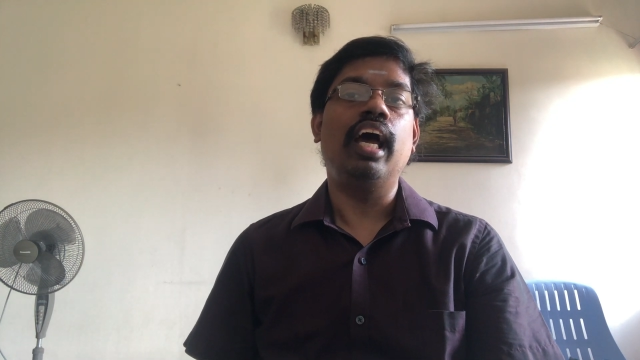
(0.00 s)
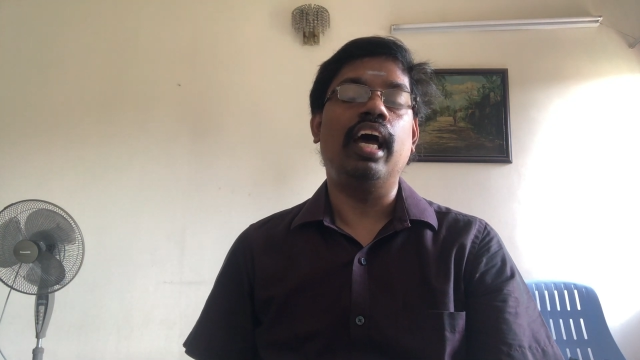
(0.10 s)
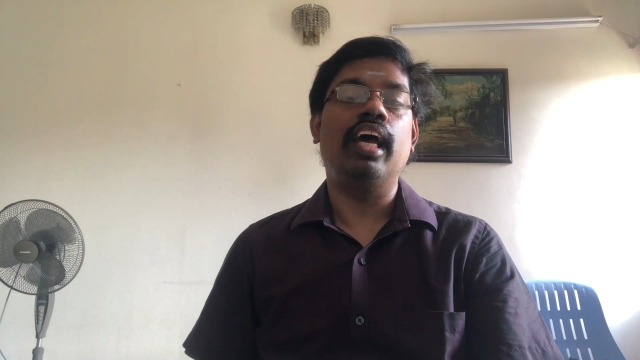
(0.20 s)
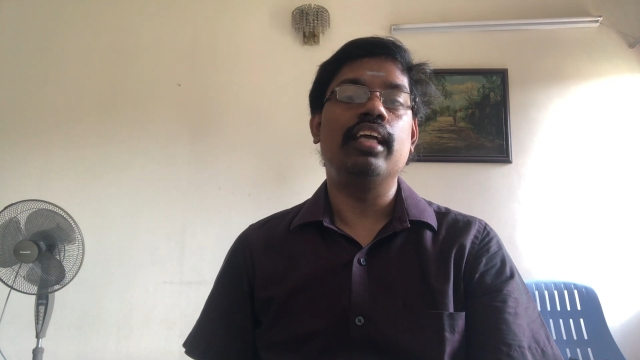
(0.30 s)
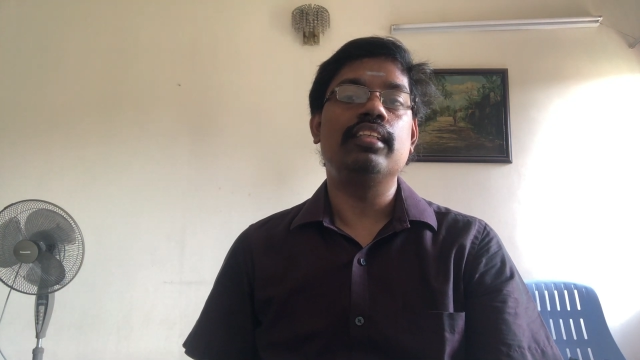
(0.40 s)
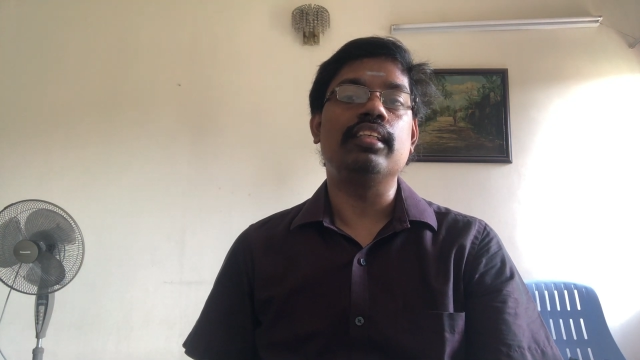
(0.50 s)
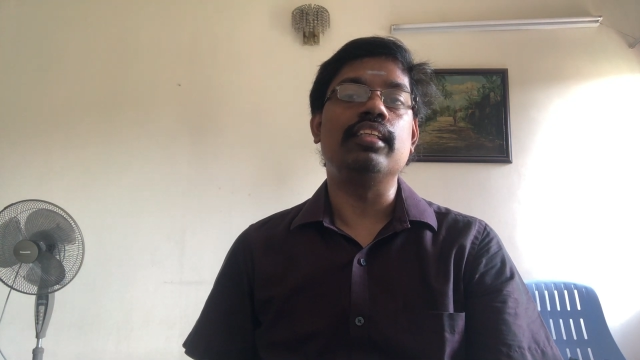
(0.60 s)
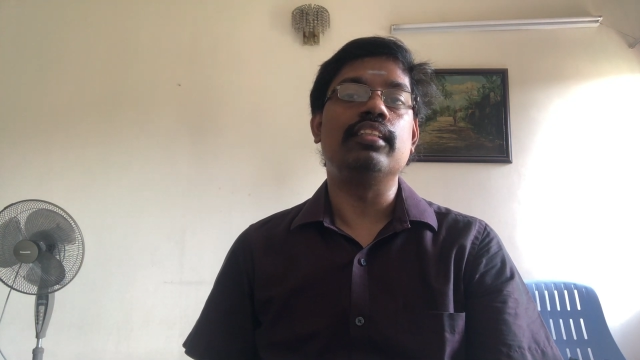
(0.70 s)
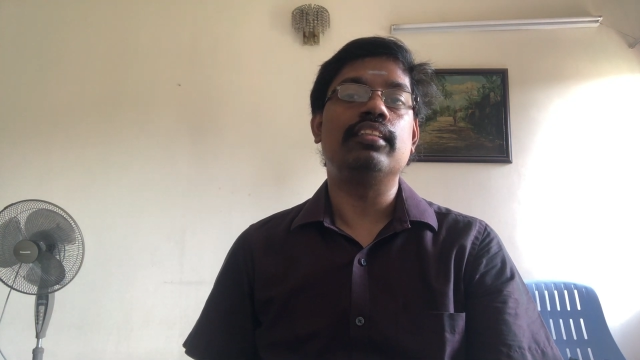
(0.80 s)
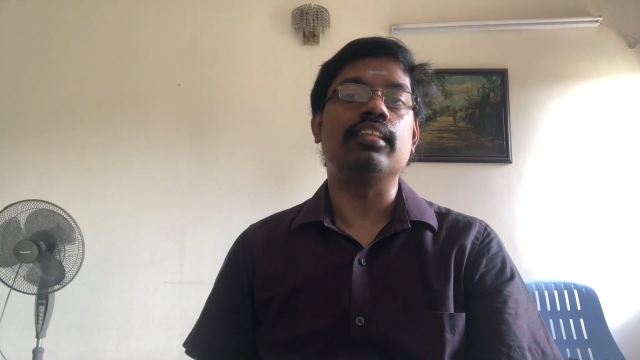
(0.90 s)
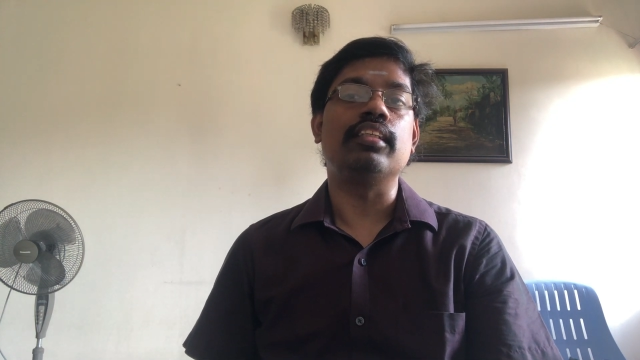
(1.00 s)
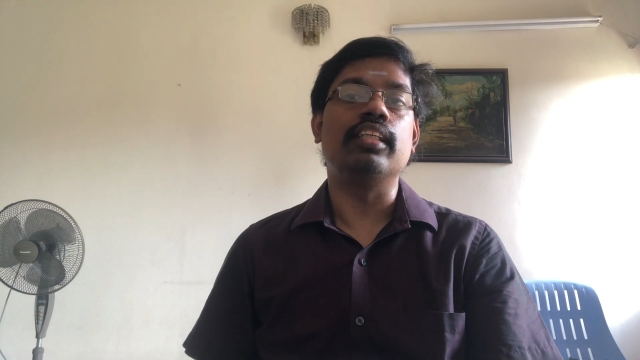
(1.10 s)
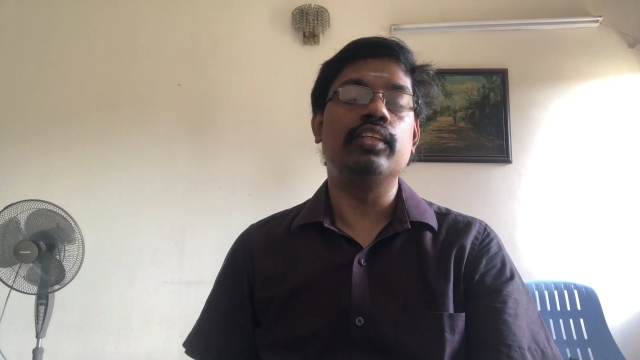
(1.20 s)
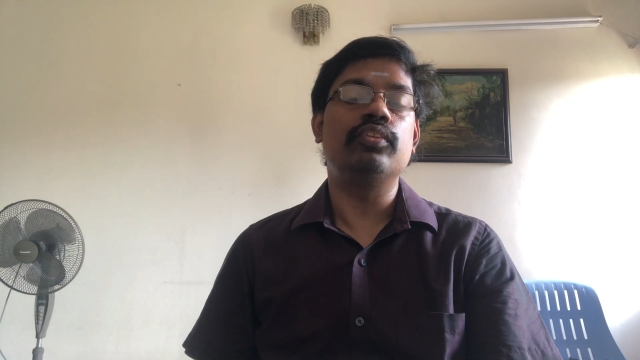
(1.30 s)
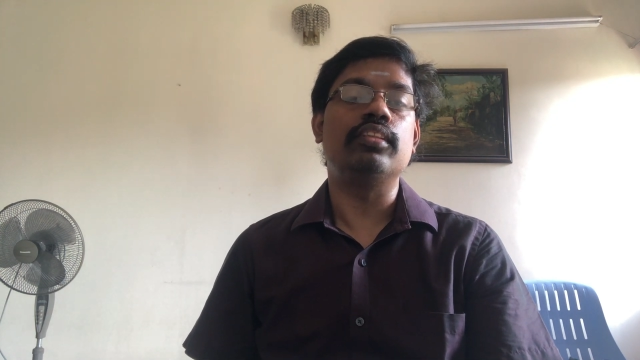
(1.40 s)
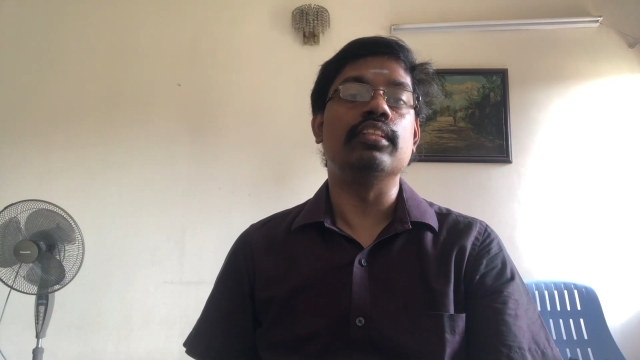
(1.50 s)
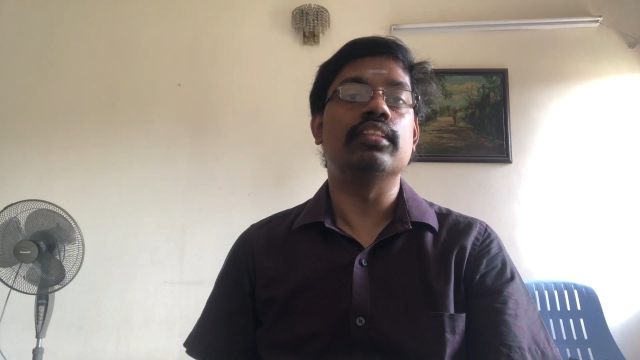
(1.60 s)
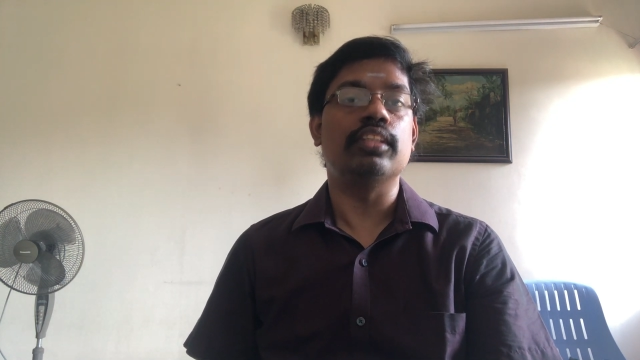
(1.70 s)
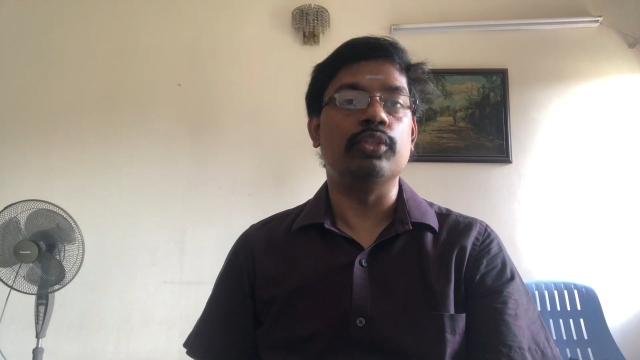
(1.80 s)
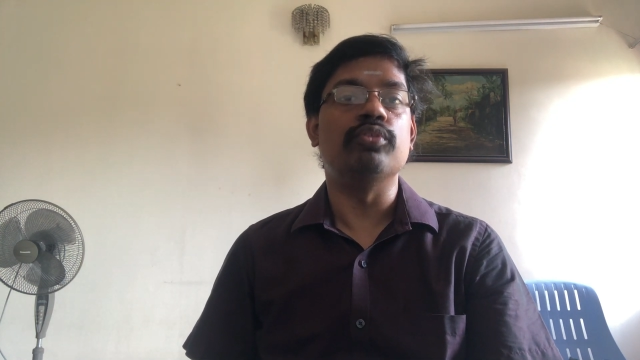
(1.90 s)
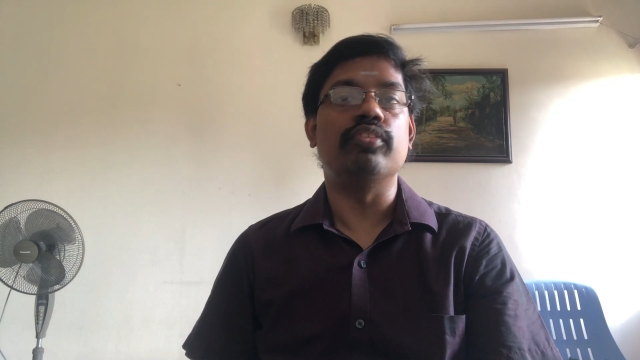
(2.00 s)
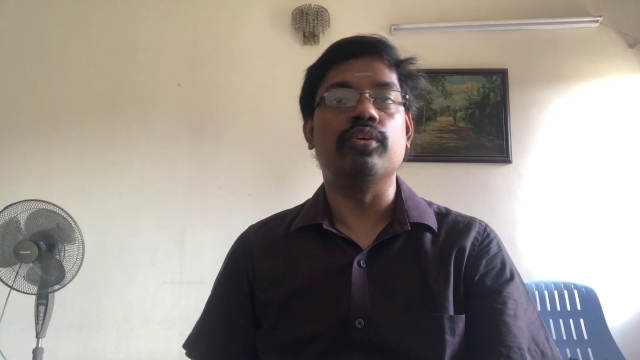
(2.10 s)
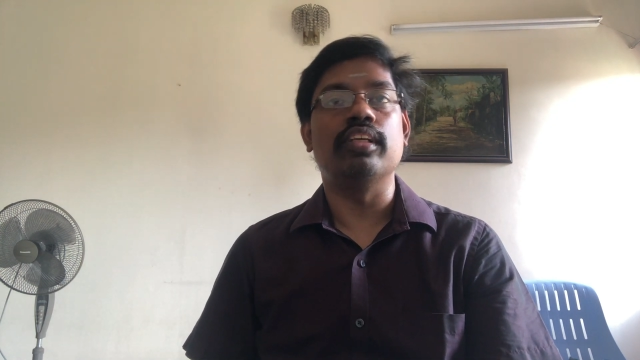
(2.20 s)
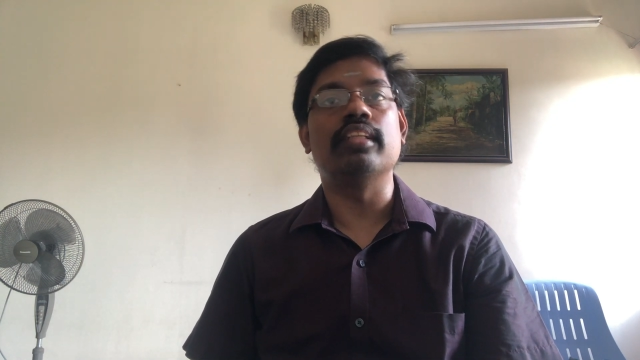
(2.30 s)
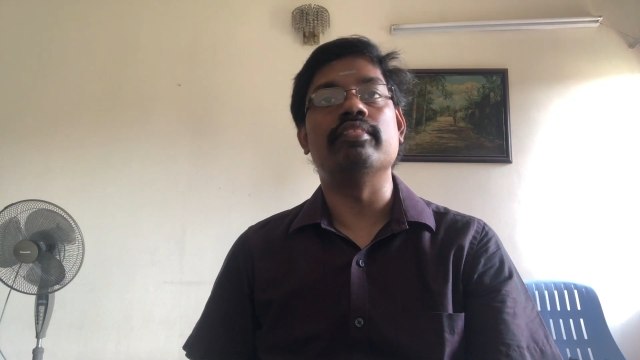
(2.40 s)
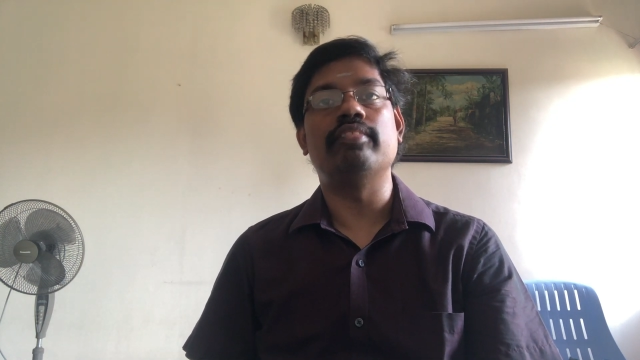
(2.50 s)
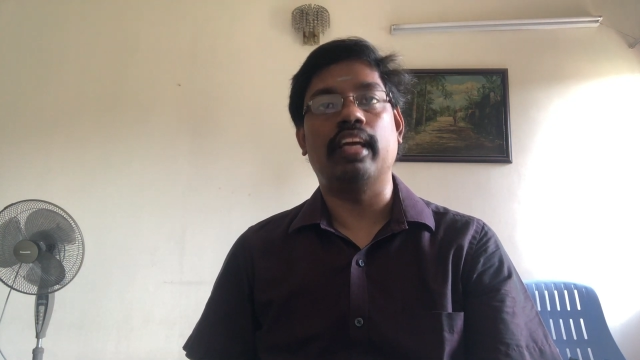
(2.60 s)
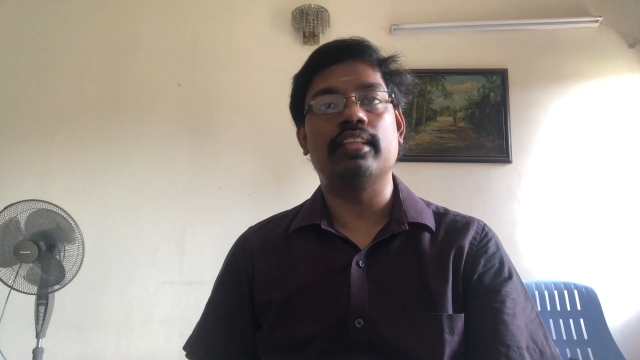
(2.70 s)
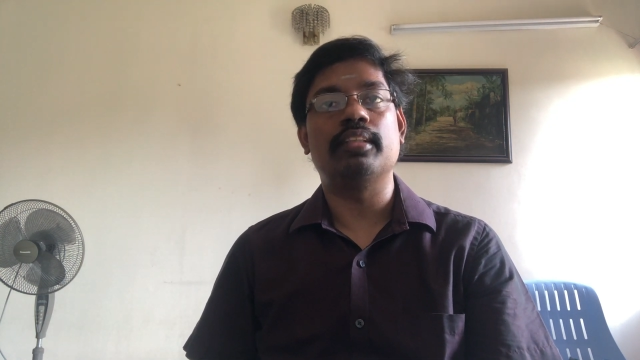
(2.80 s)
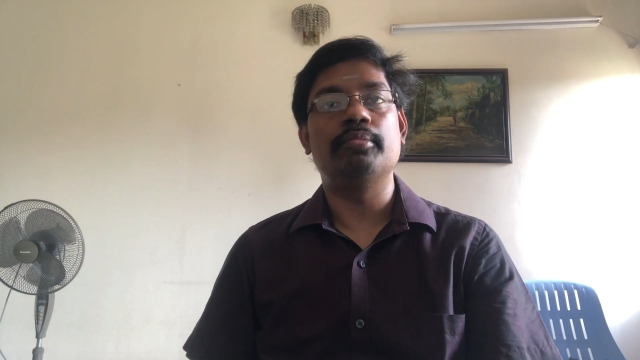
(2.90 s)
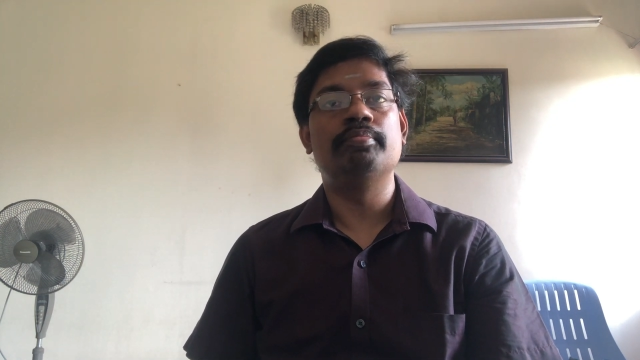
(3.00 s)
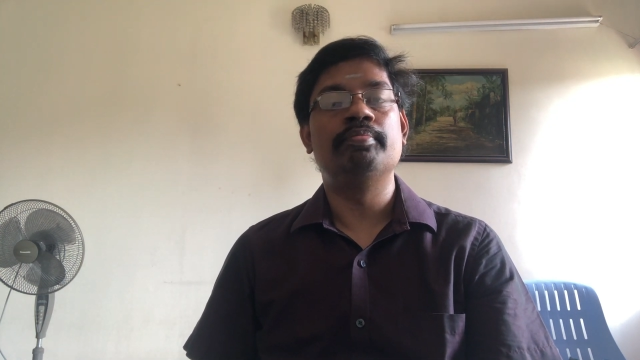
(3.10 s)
and it gives this euphoric effect.